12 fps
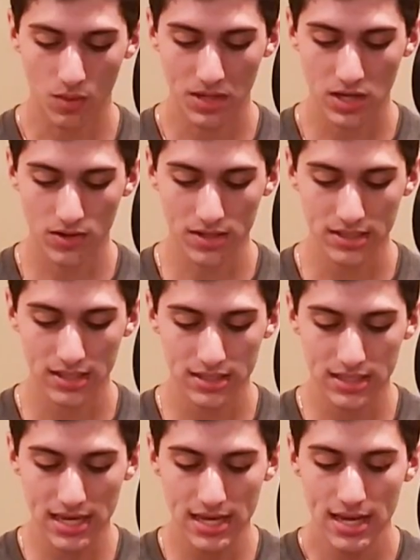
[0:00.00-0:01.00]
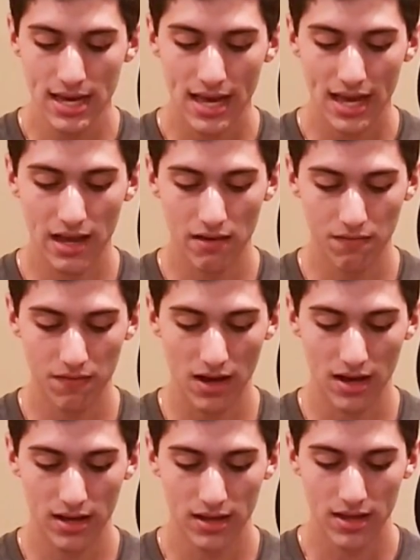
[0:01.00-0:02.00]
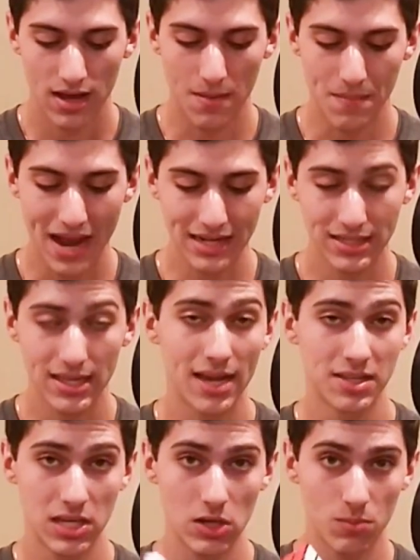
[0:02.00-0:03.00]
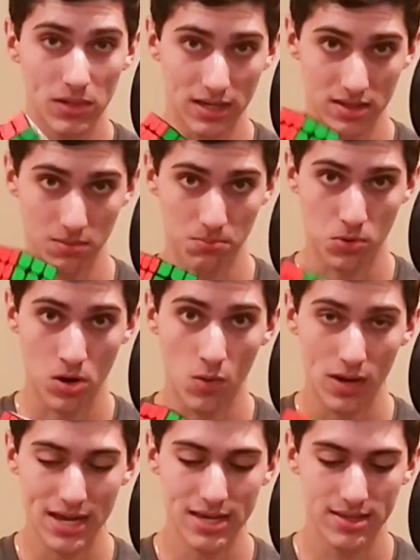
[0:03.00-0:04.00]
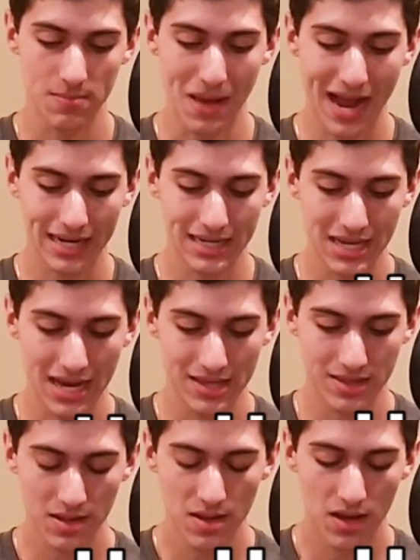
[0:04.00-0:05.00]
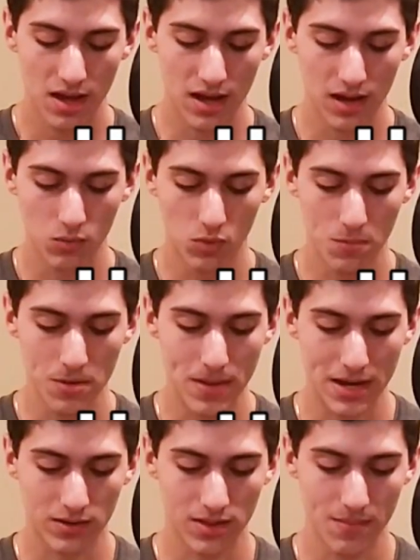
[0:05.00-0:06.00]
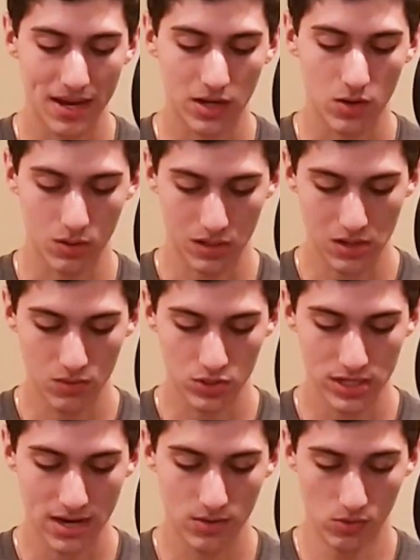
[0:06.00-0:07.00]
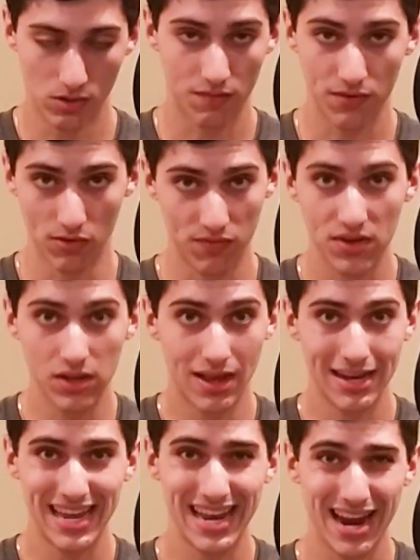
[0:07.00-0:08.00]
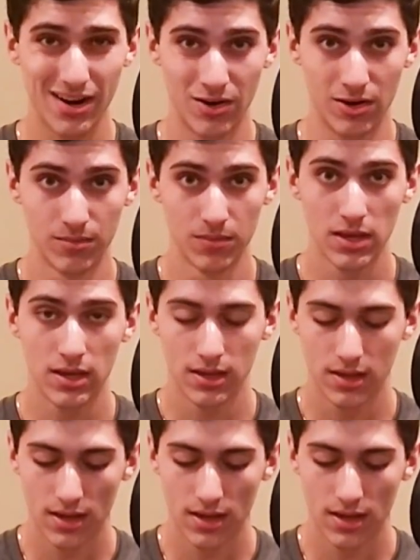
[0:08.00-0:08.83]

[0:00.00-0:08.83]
So I'm curious to see if a magnetized cube, because the Pro is magnetized, will be better than my current Yuexiao, or if it will feel like it at all.